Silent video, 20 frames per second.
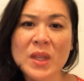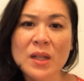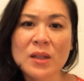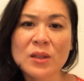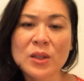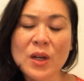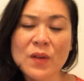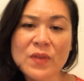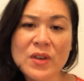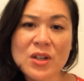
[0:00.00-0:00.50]

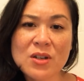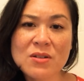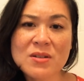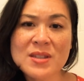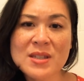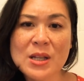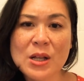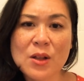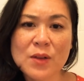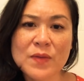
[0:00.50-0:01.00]
loving
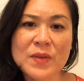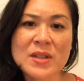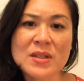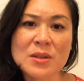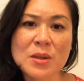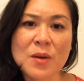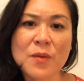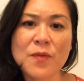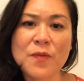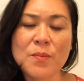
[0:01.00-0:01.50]
yourself is
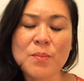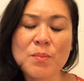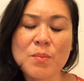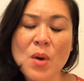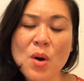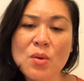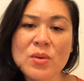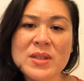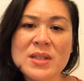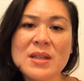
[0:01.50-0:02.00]
the
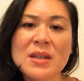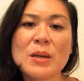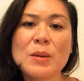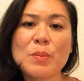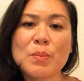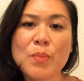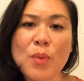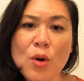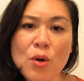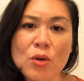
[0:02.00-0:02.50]
most
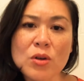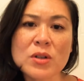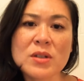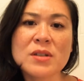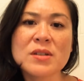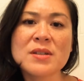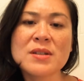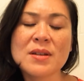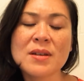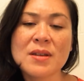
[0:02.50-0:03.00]

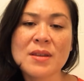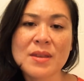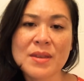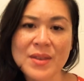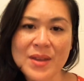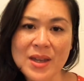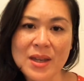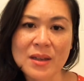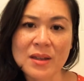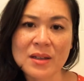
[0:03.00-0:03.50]
important
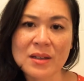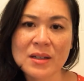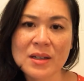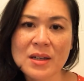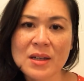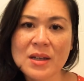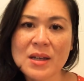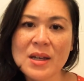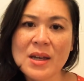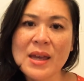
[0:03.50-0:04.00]
thing,
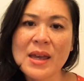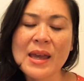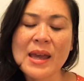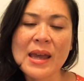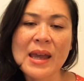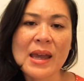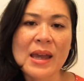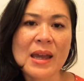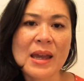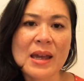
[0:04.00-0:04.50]

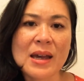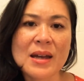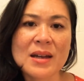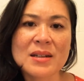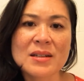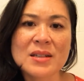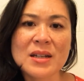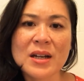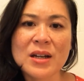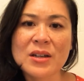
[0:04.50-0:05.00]

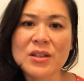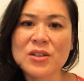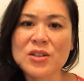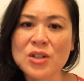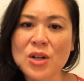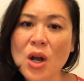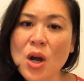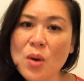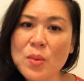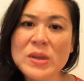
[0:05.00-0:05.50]
and you
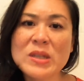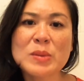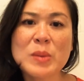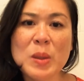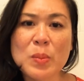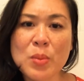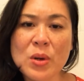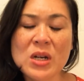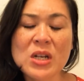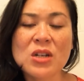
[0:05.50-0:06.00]
should always be
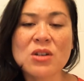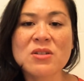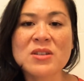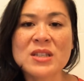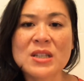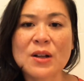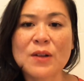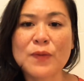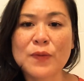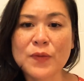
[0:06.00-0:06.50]
putting
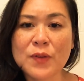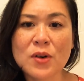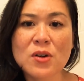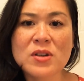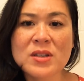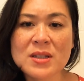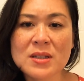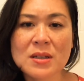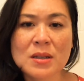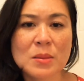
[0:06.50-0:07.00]
yourself
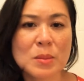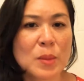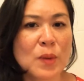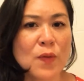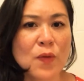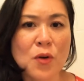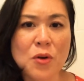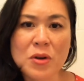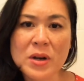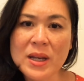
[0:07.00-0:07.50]
first
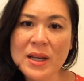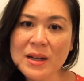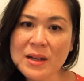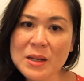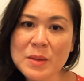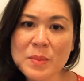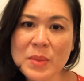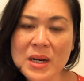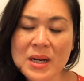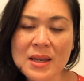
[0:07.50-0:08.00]
before
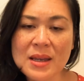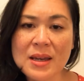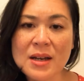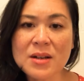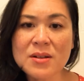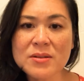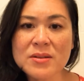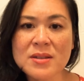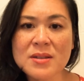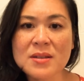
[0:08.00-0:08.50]
anybody
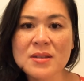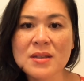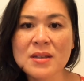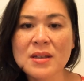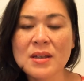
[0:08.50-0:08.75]
else.